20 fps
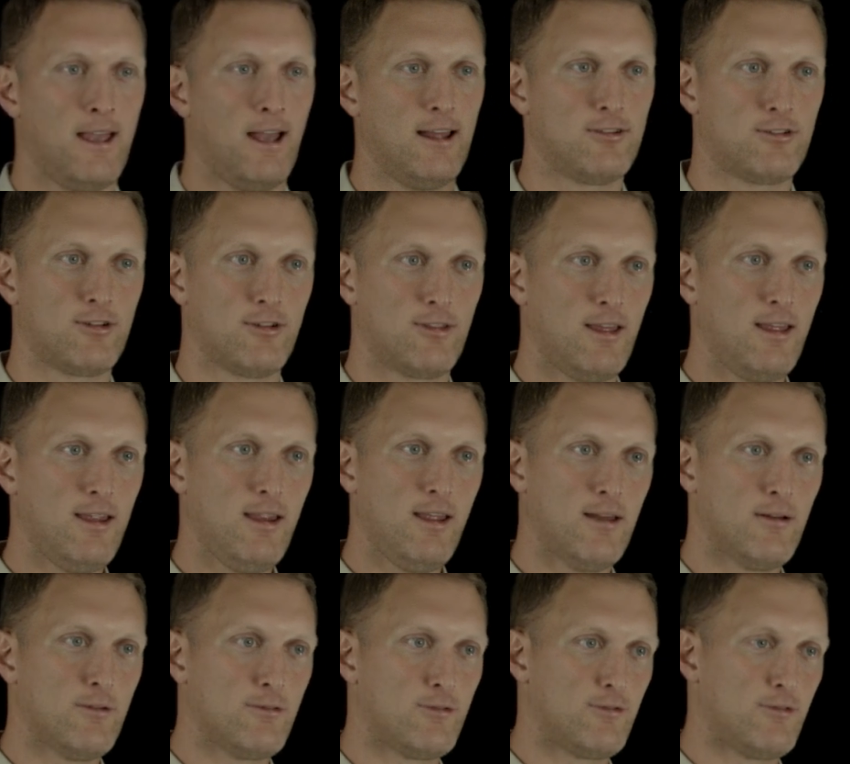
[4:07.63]
And so they
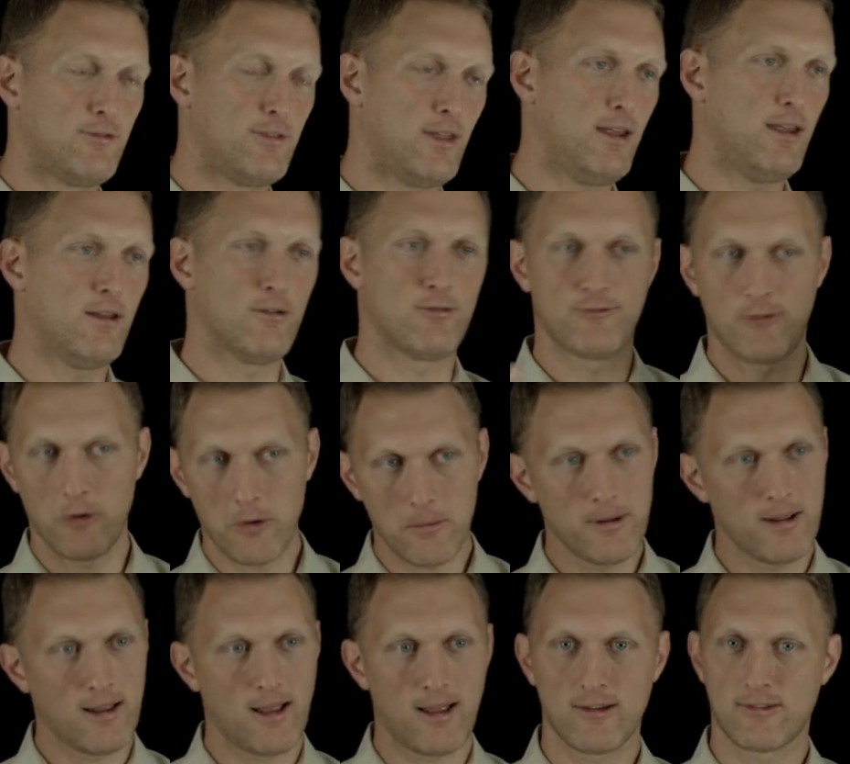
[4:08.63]
have, they have
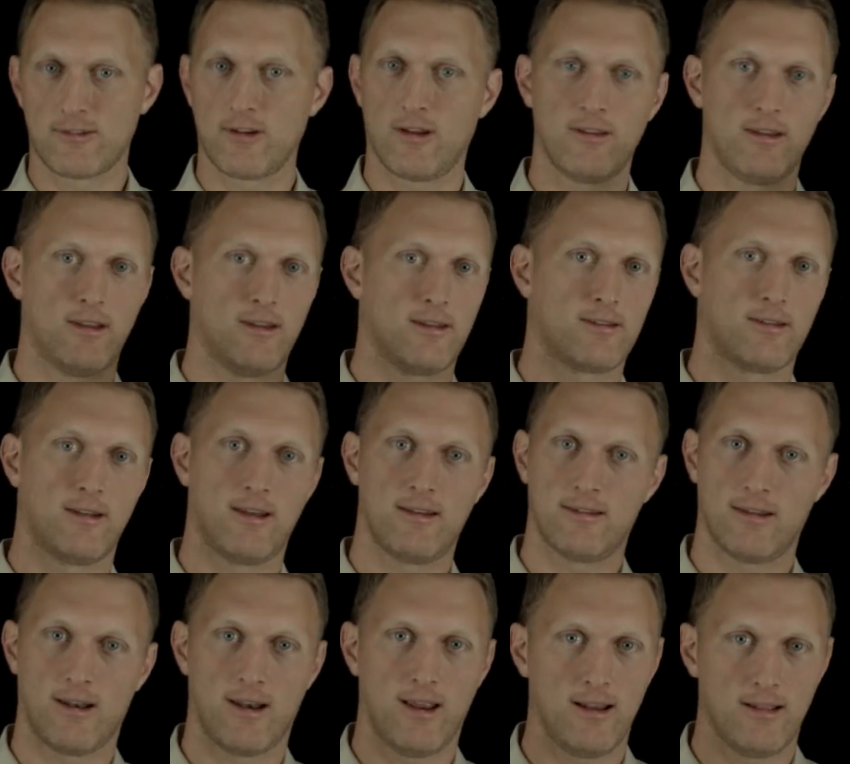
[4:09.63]
formalized all this and they
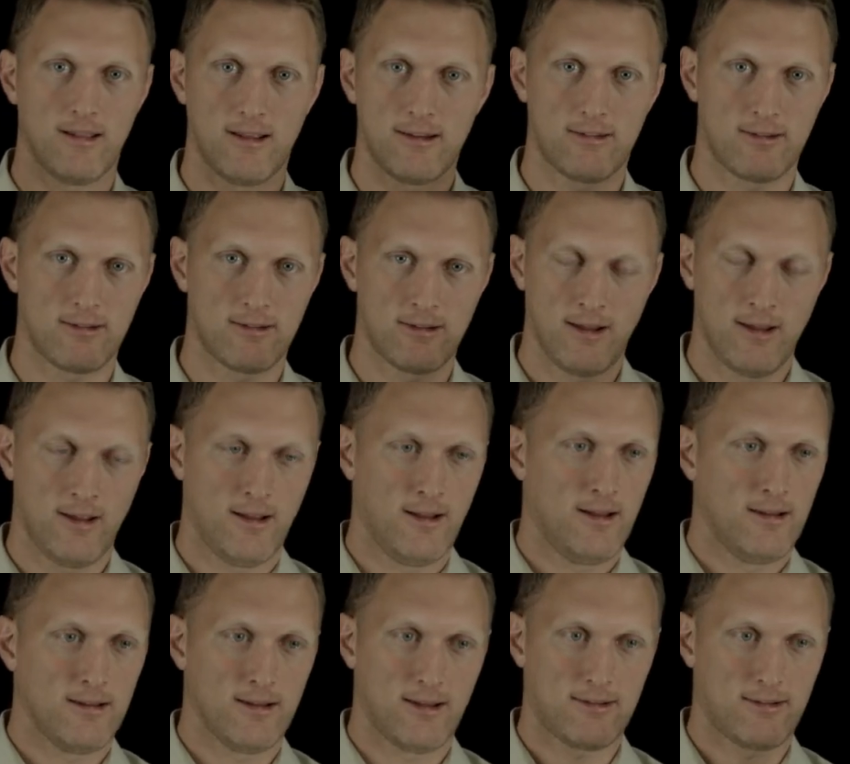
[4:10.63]
said, hey, let's,
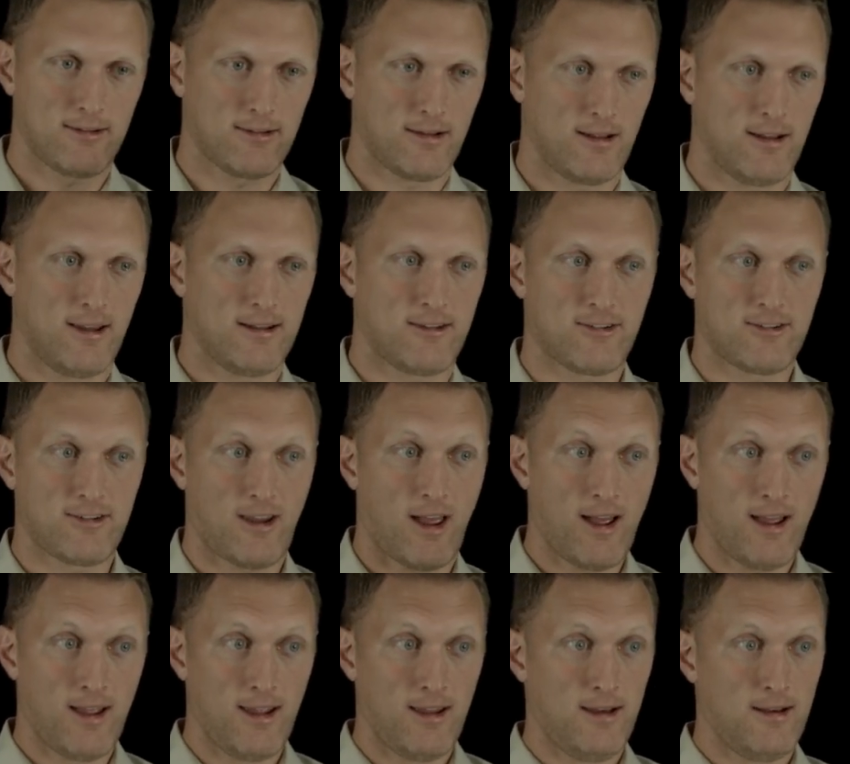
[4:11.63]
let's, uh, let's
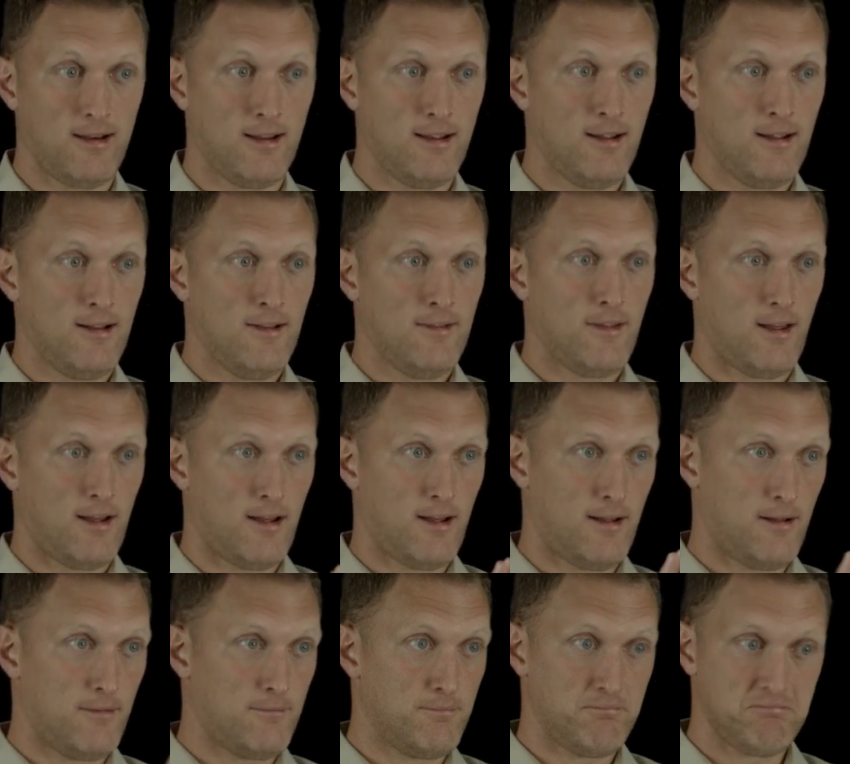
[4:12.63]
sign
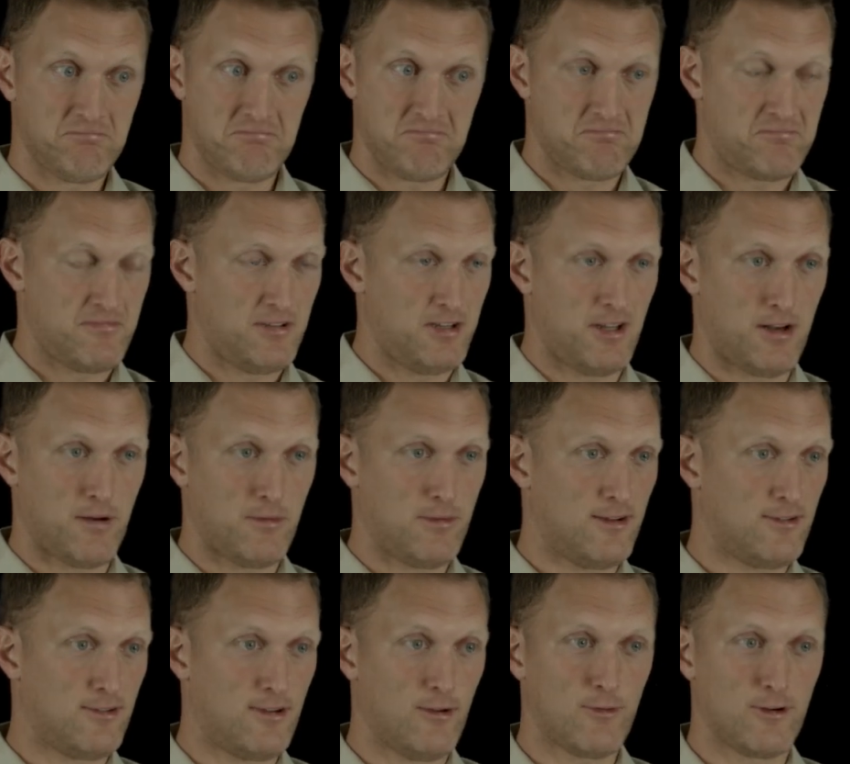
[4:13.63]
um, you know,
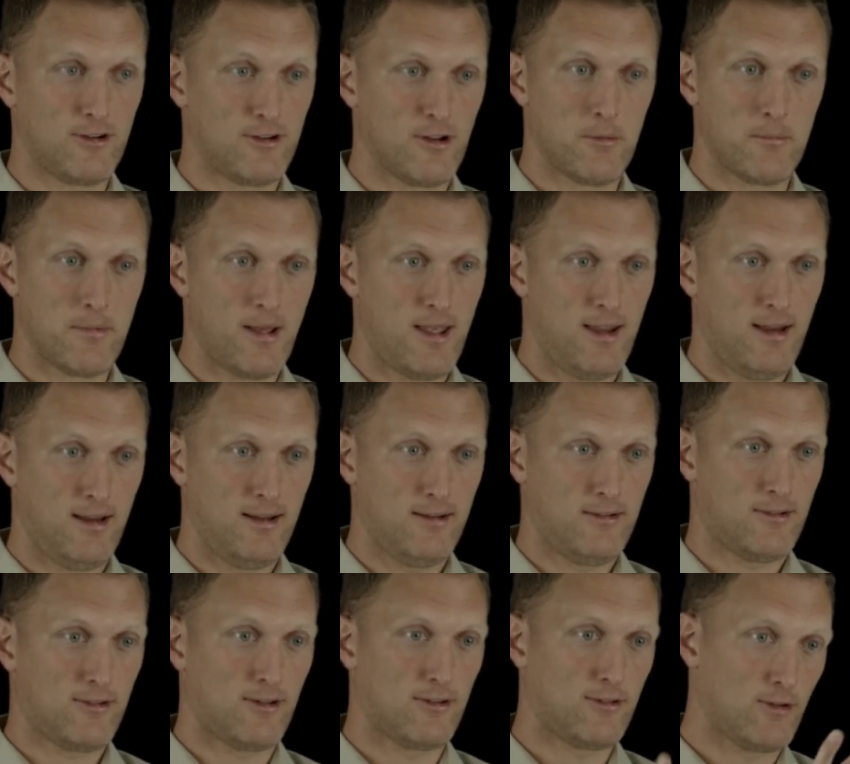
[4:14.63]
these different
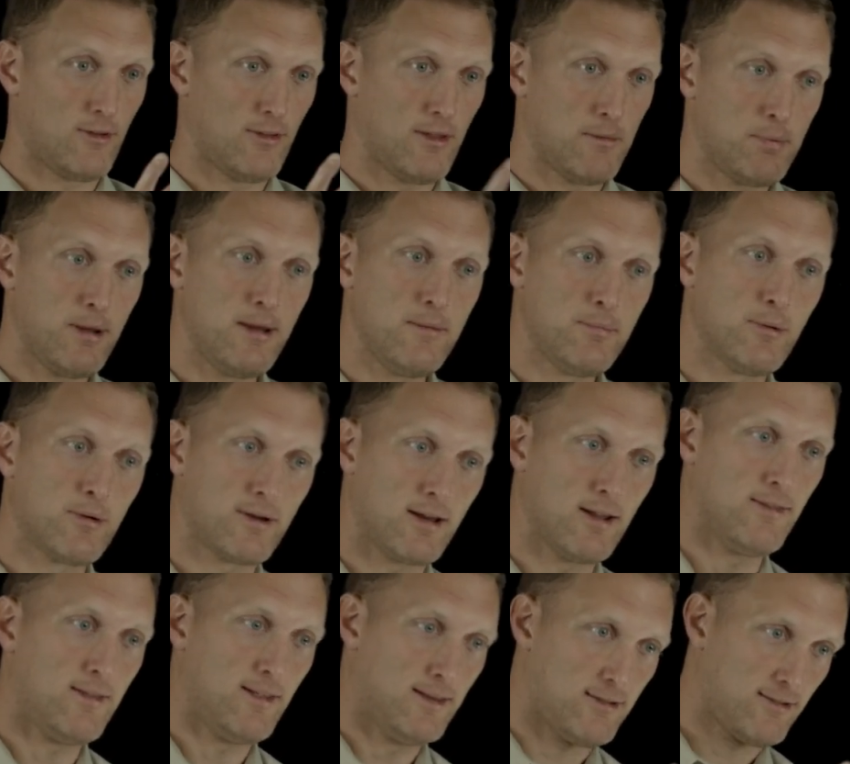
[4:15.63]
domains so that people
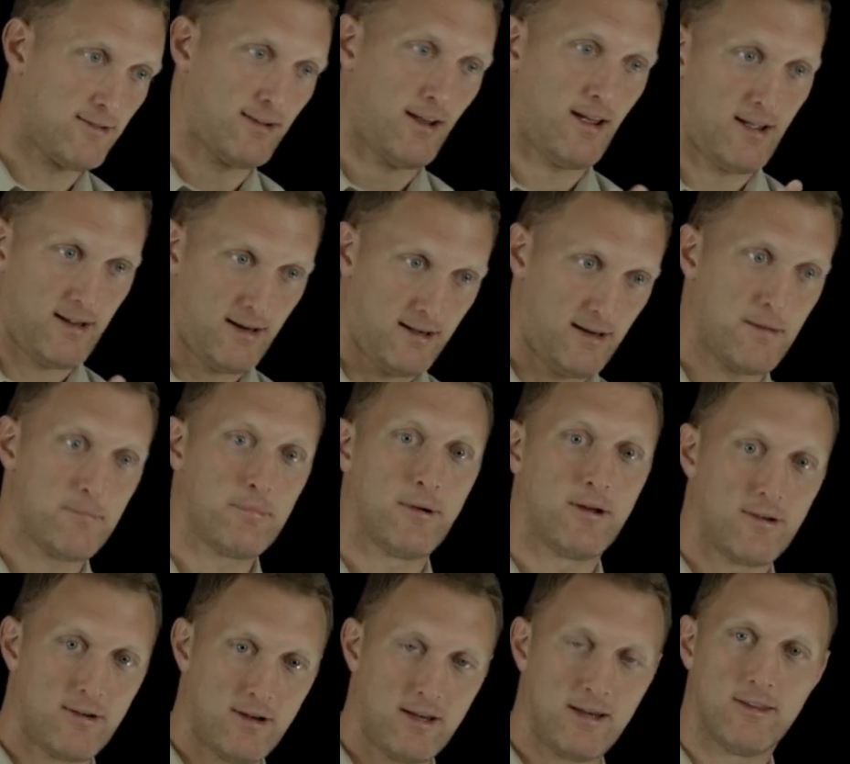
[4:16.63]
can then sign up
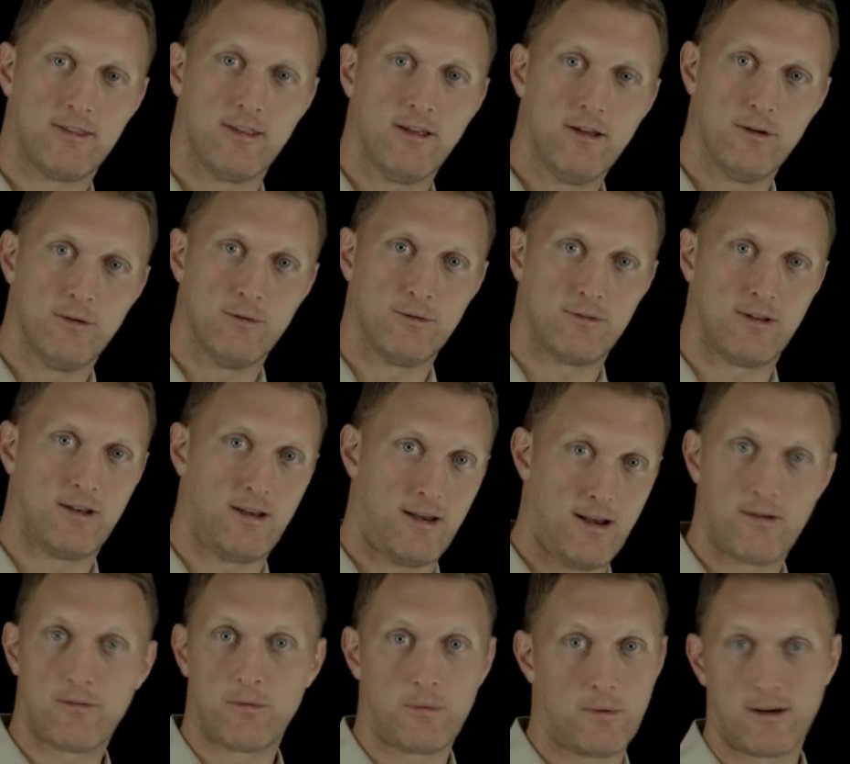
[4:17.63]
underneath those and then
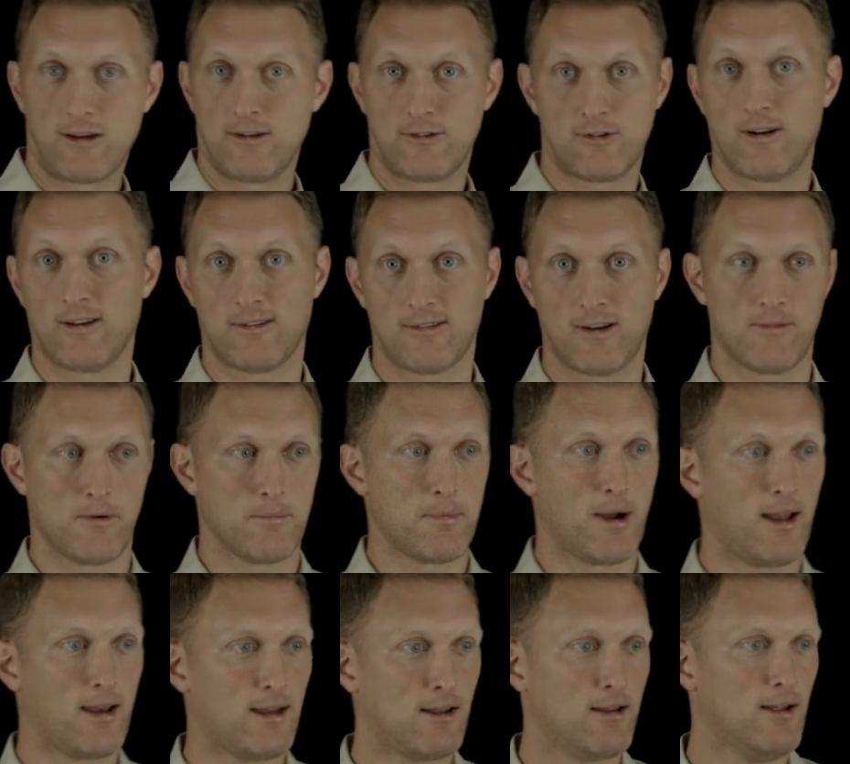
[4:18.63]
everyone can trust
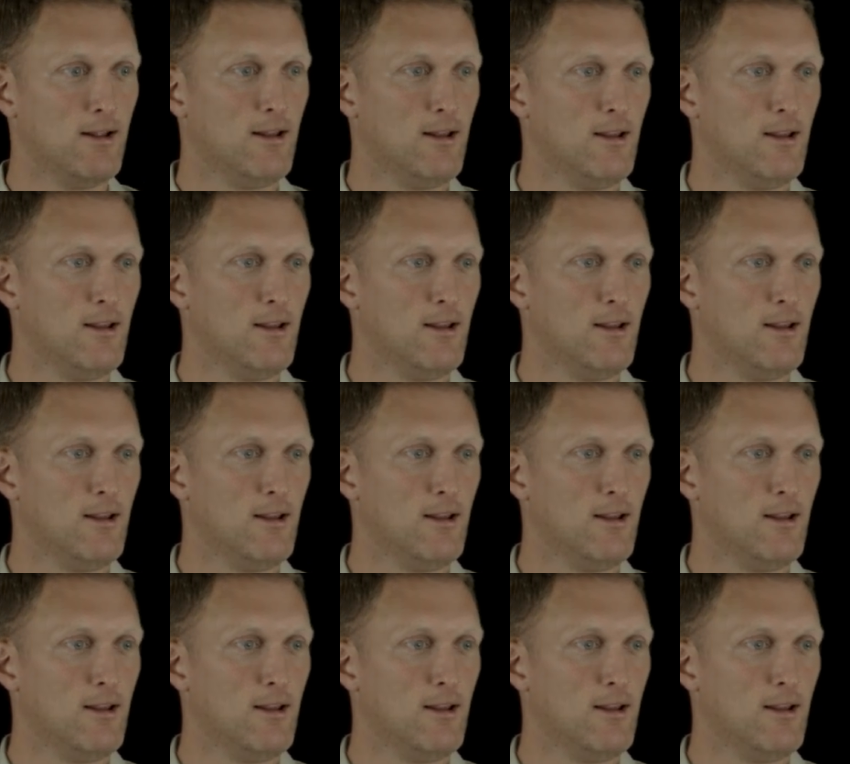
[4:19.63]
everybody.